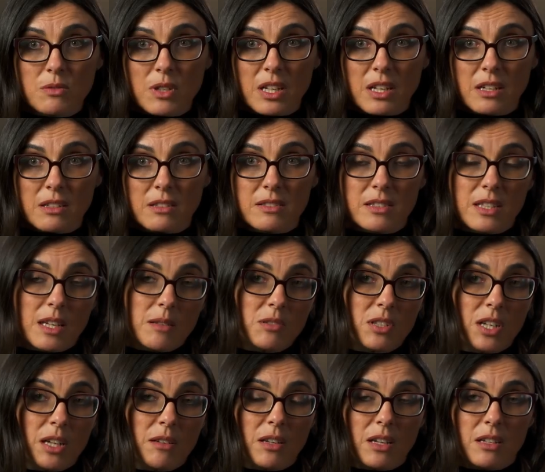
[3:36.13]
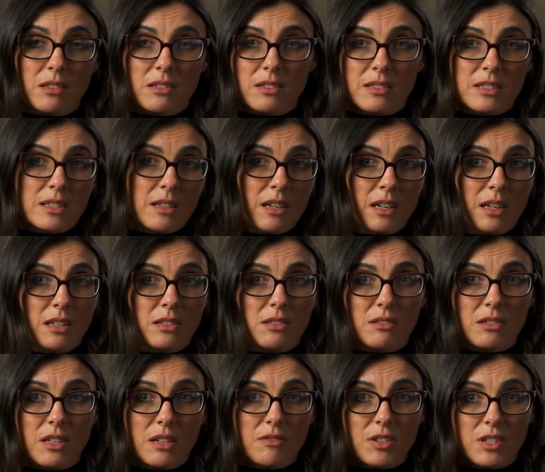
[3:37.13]
and at the same time getting some kind
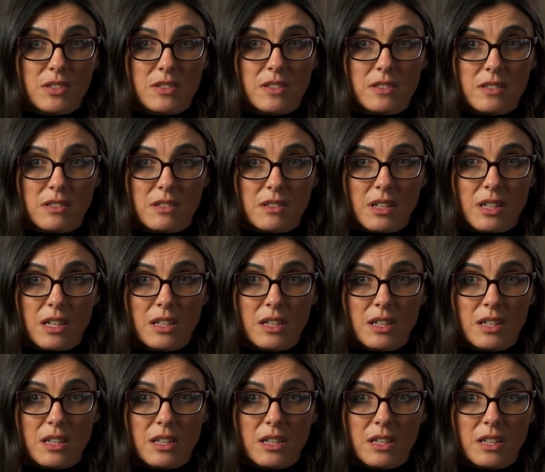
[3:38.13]
of diversity in the